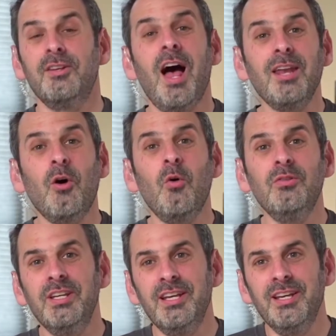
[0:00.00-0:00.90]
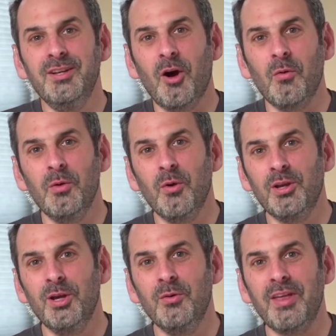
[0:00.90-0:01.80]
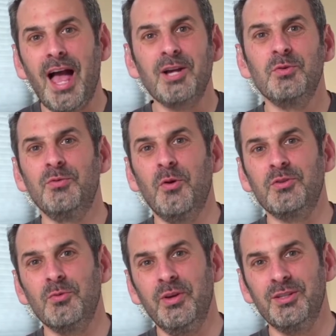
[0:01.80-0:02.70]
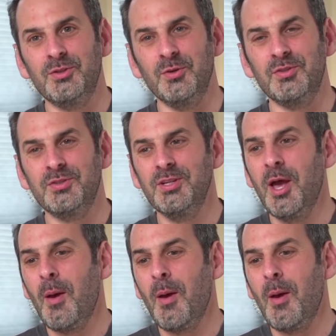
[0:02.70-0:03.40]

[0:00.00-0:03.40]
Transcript: Not only are we working with actual folks in wingsuits,